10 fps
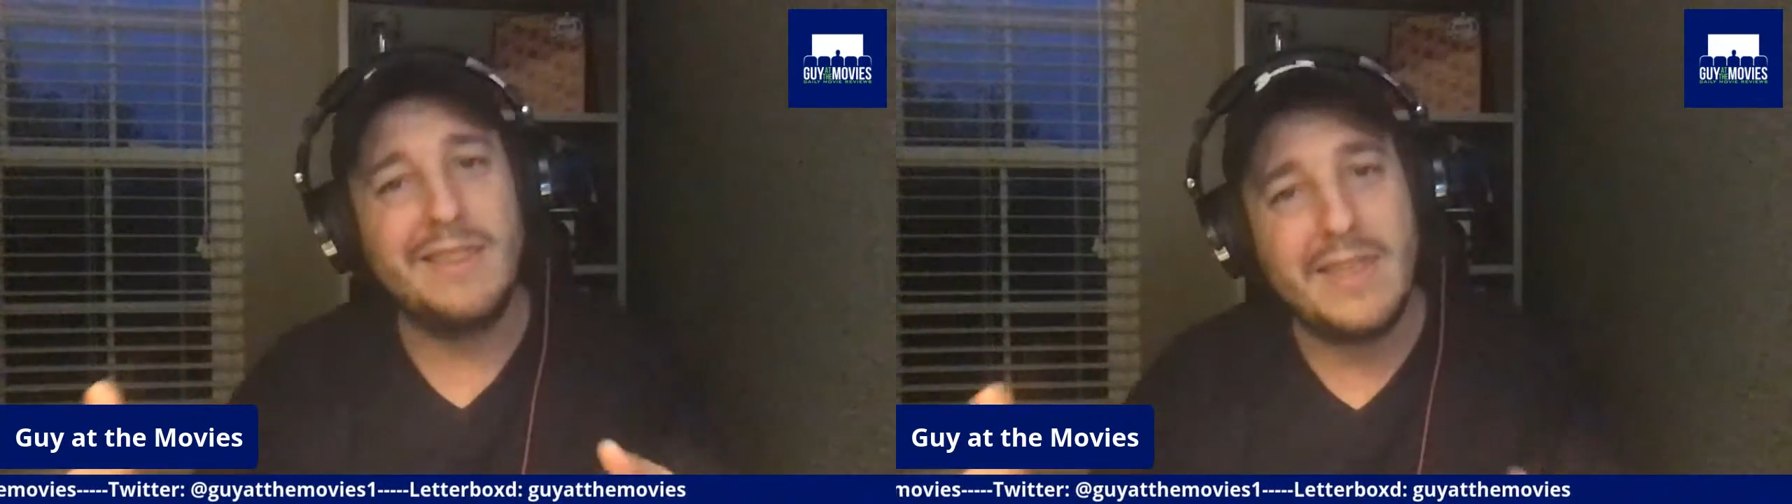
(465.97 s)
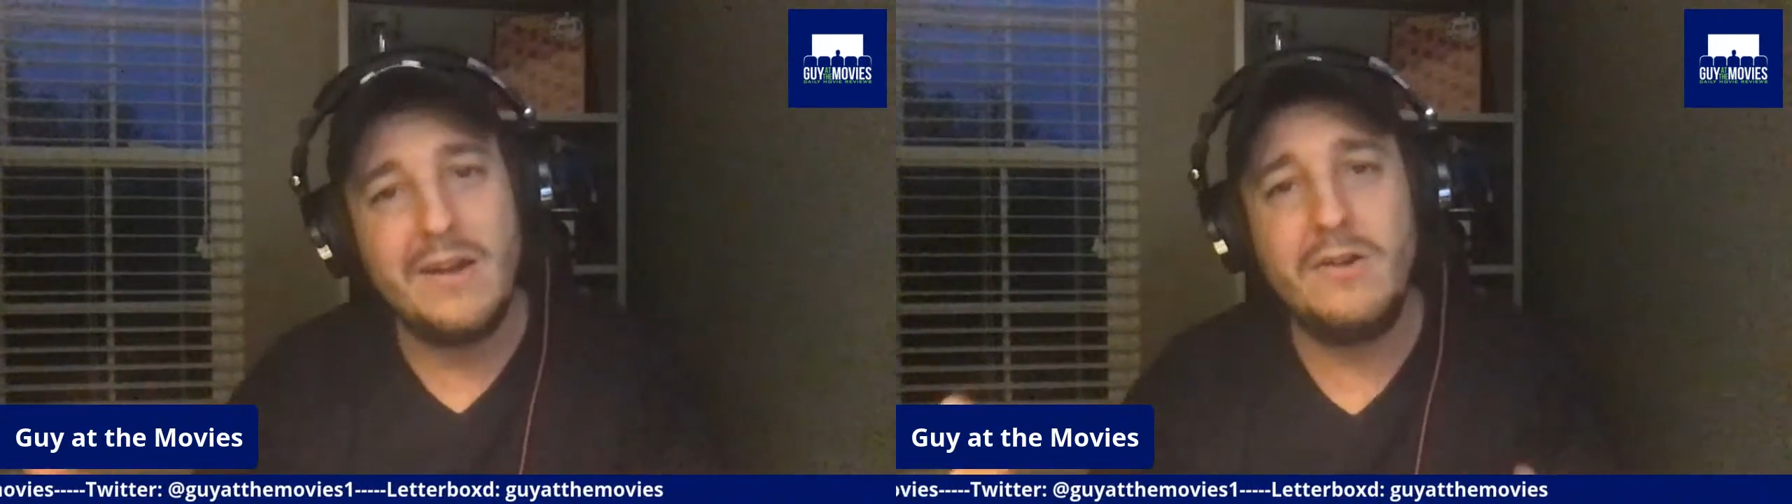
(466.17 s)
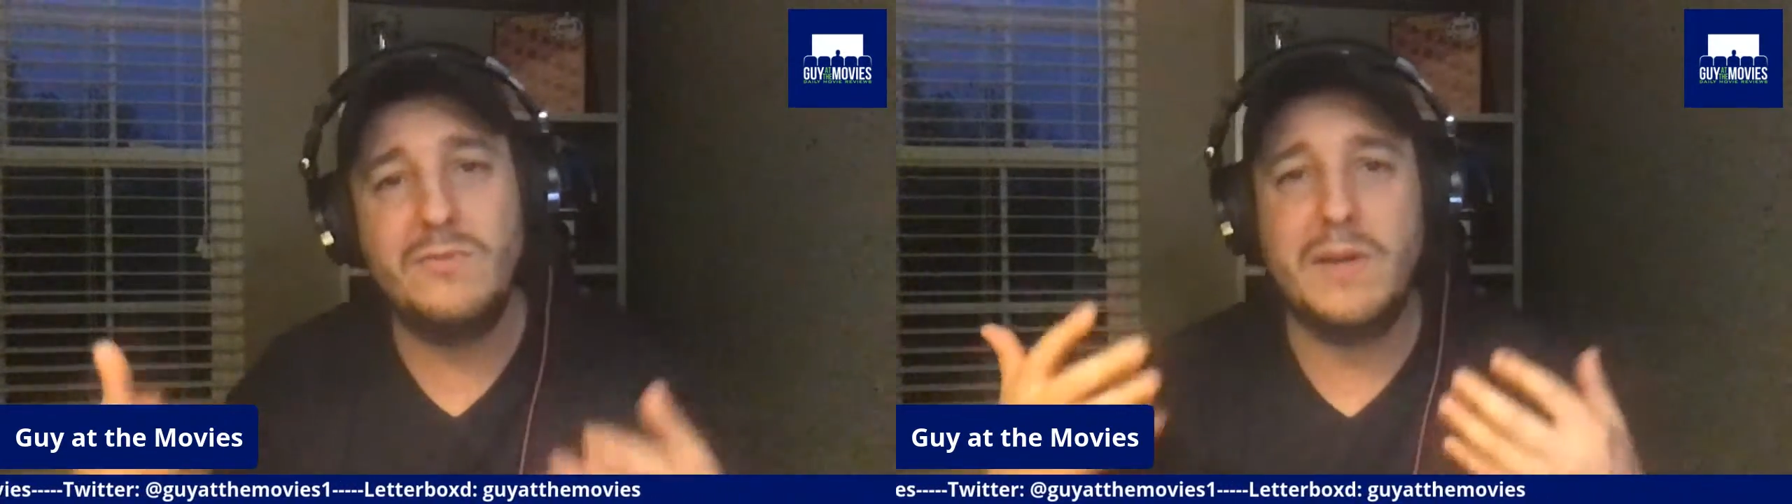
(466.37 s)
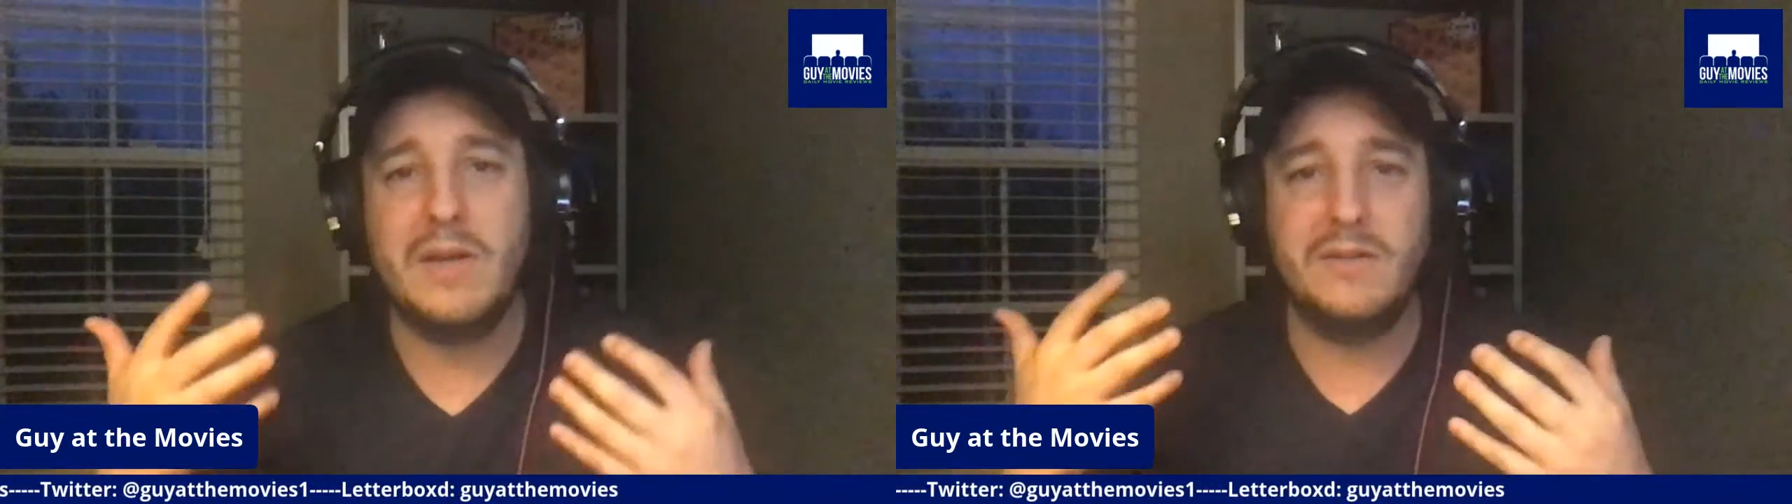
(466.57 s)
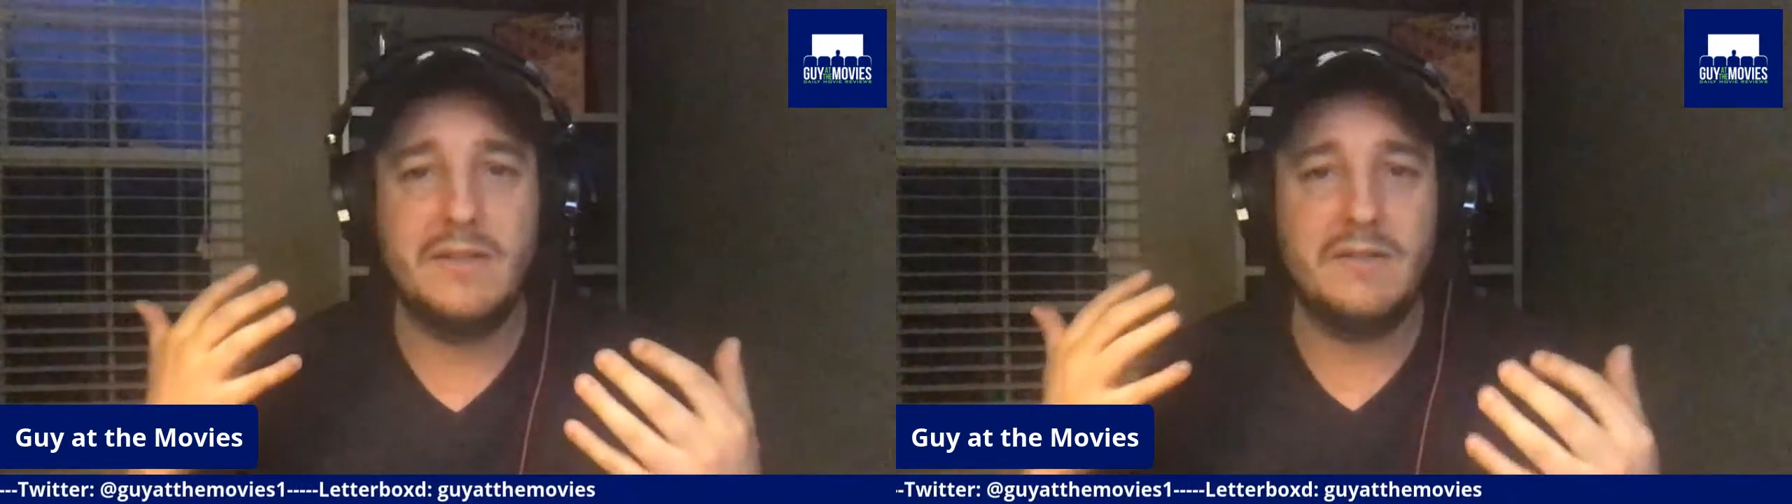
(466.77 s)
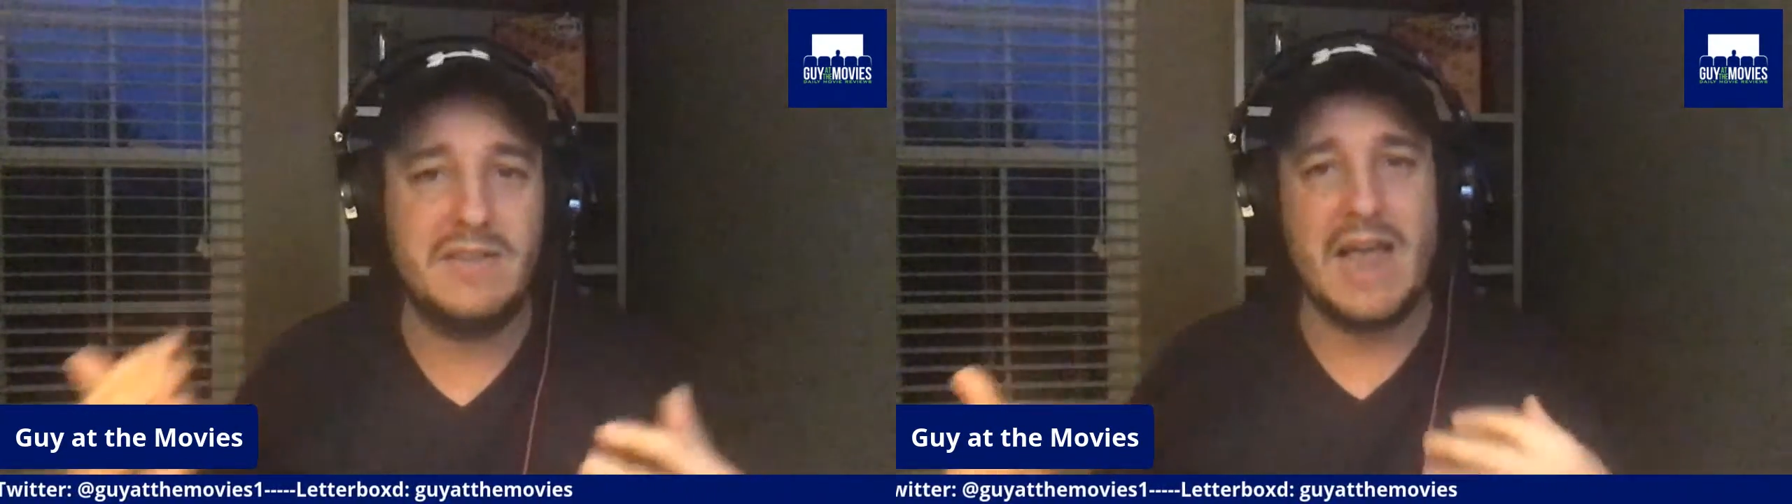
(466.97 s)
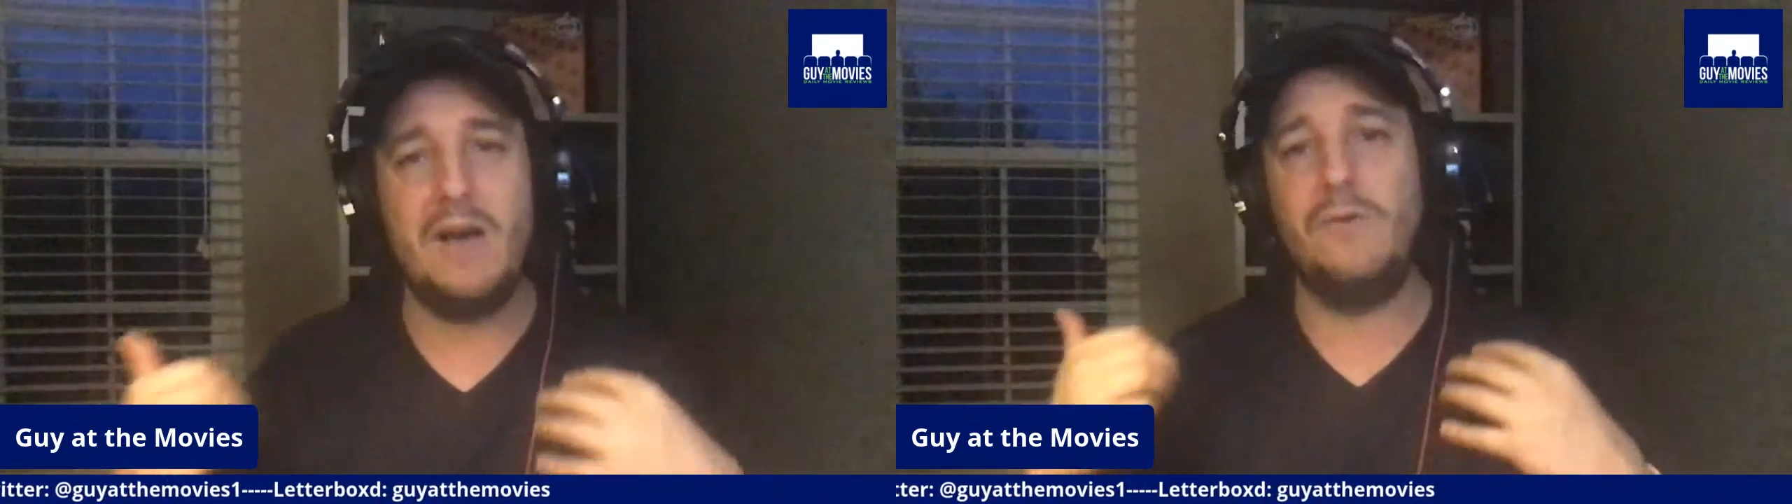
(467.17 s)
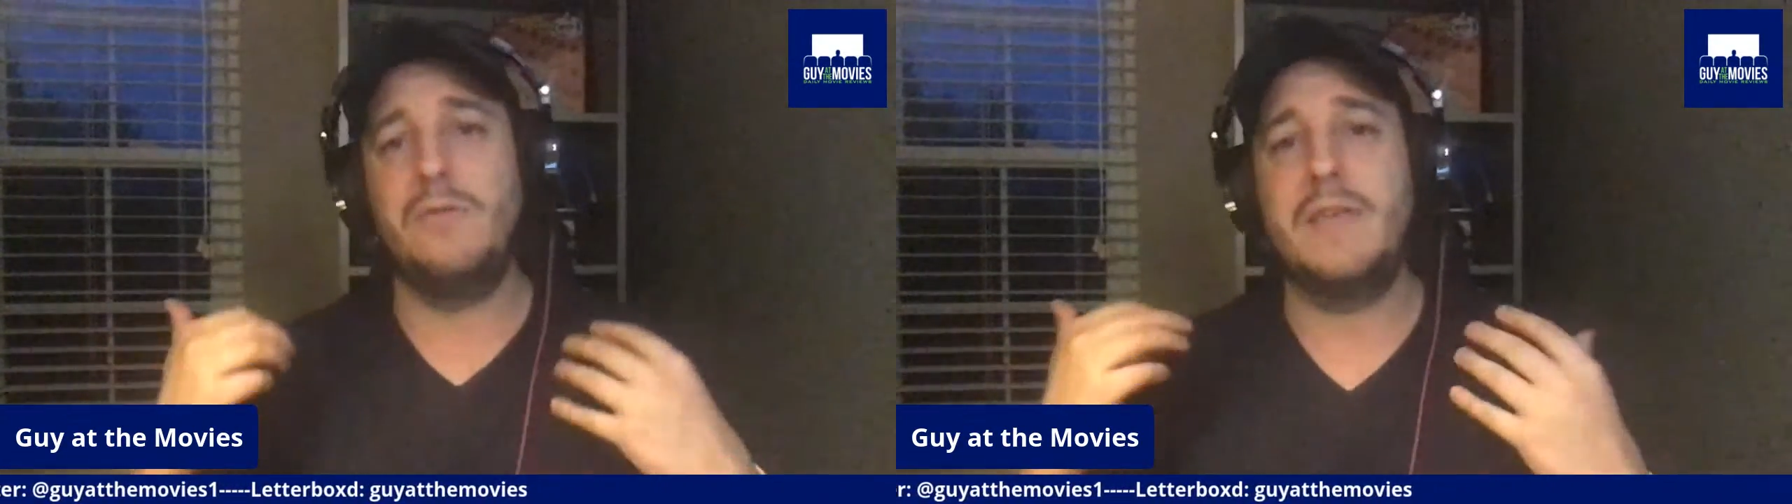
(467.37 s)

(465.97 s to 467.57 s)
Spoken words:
theaters because of the sound,